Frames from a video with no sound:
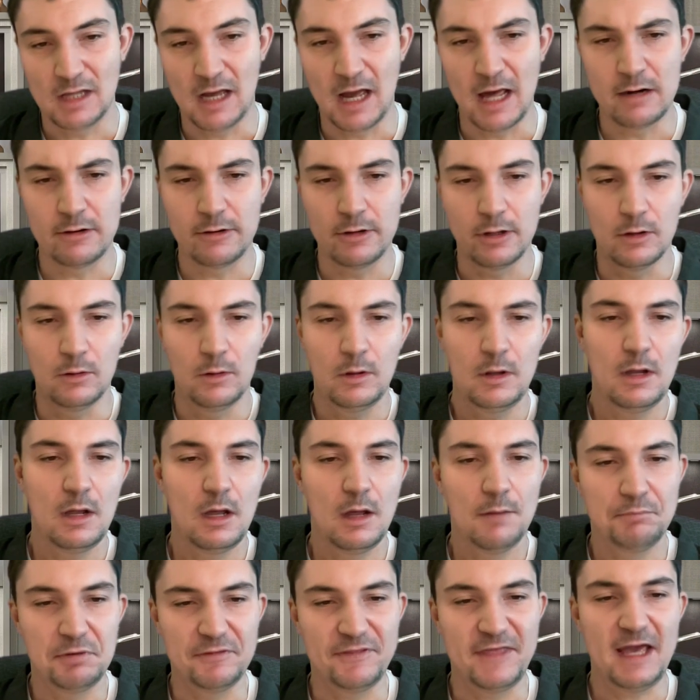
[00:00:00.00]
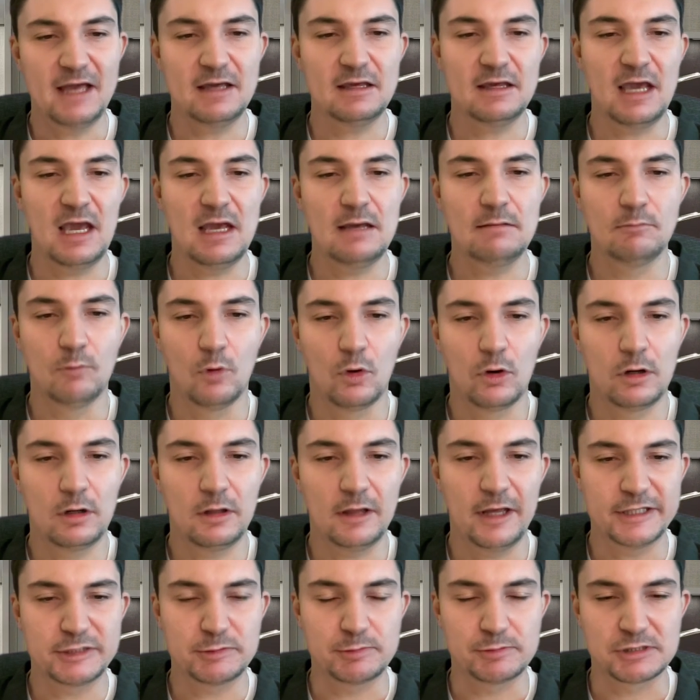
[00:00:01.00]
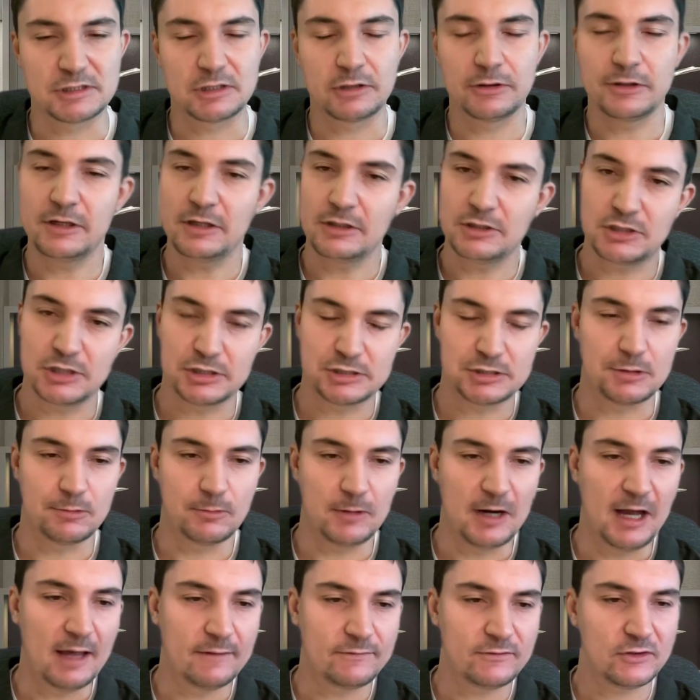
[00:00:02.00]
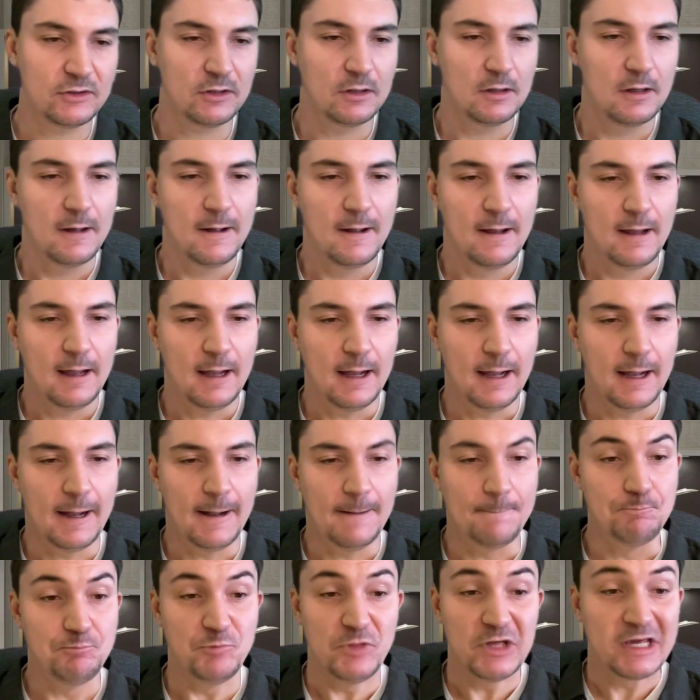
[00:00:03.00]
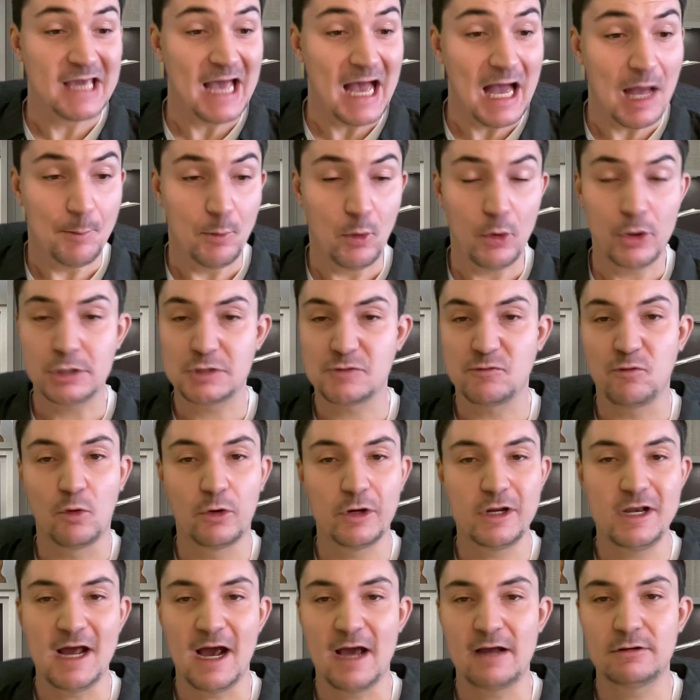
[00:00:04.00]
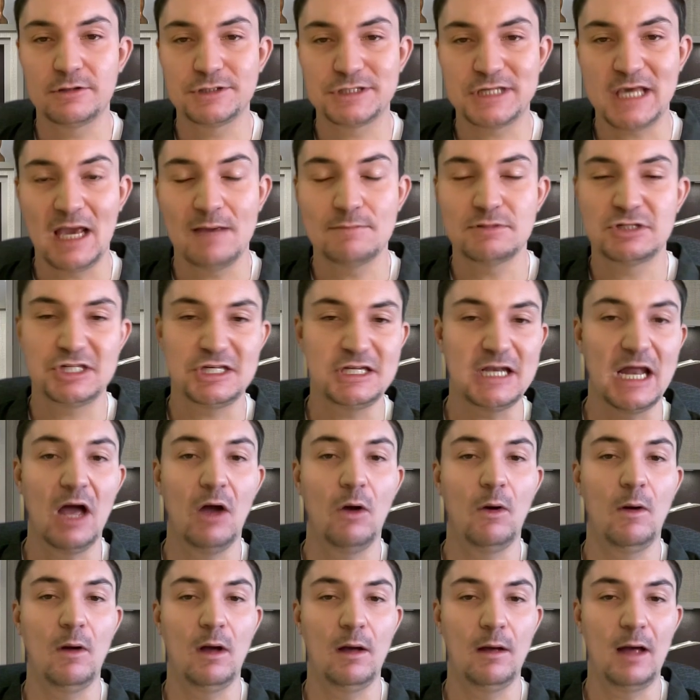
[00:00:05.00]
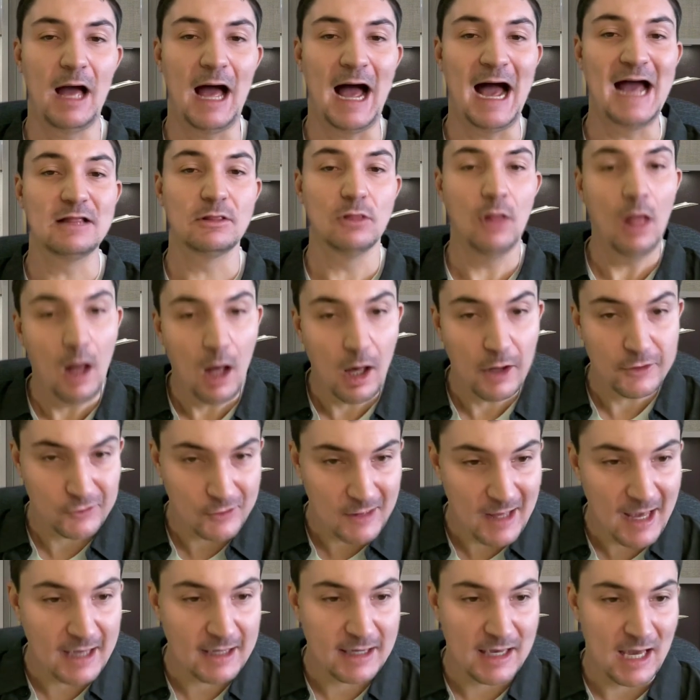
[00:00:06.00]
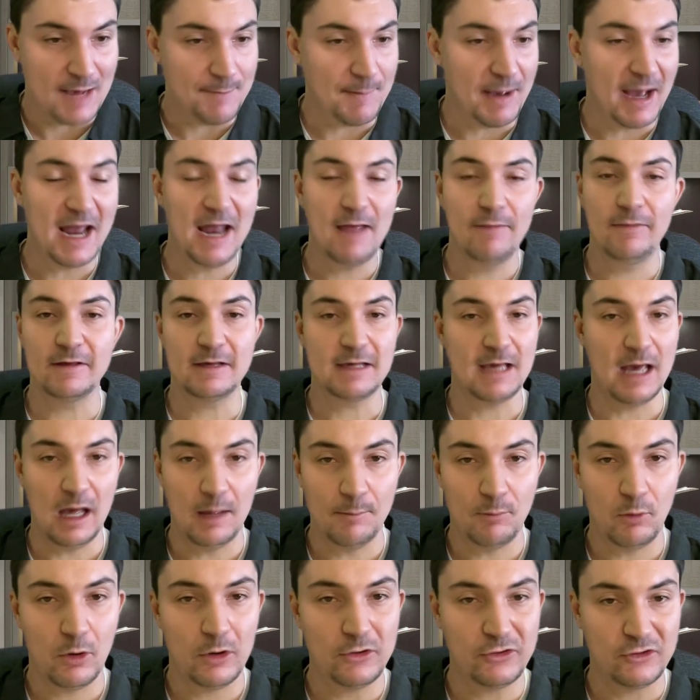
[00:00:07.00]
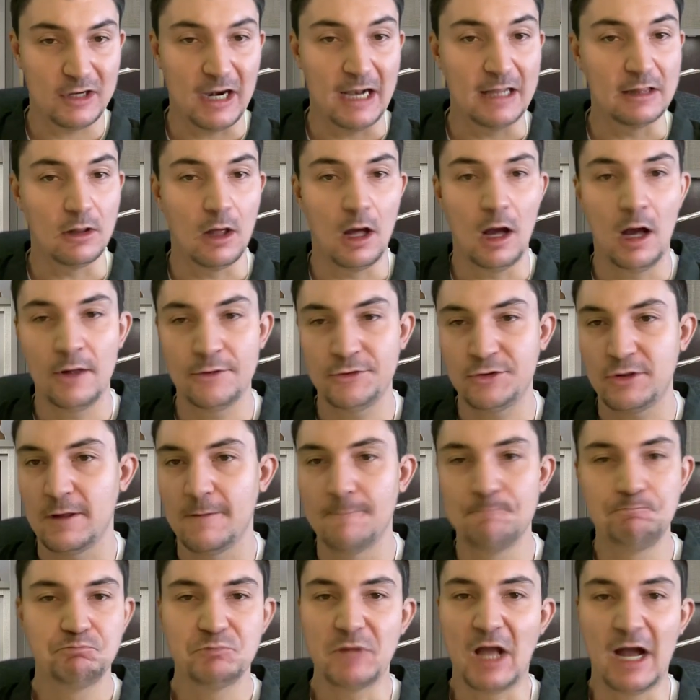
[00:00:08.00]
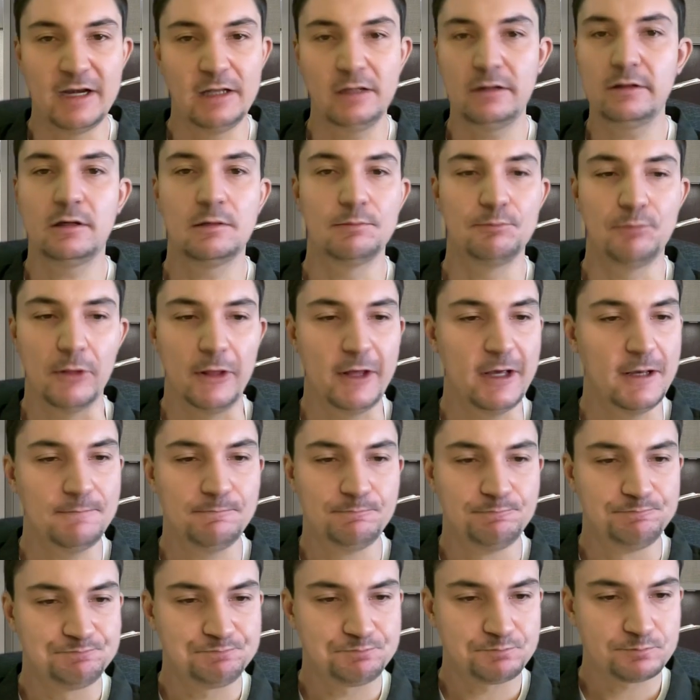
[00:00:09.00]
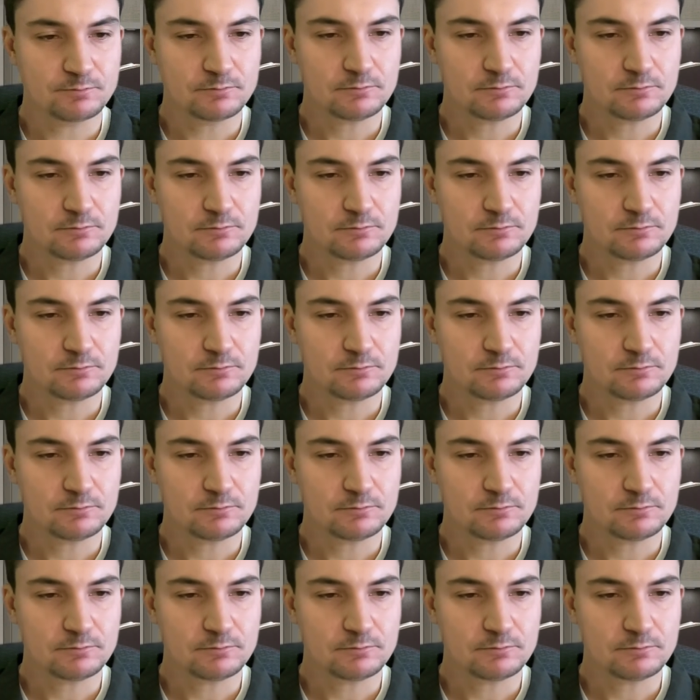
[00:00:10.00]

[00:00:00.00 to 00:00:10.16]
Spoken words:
I don't know. But that game more or less was clean, just the refs. The Cowboys 49ers game, see now, I lost that game. I had the Cowboys and I lost. I didn't complain.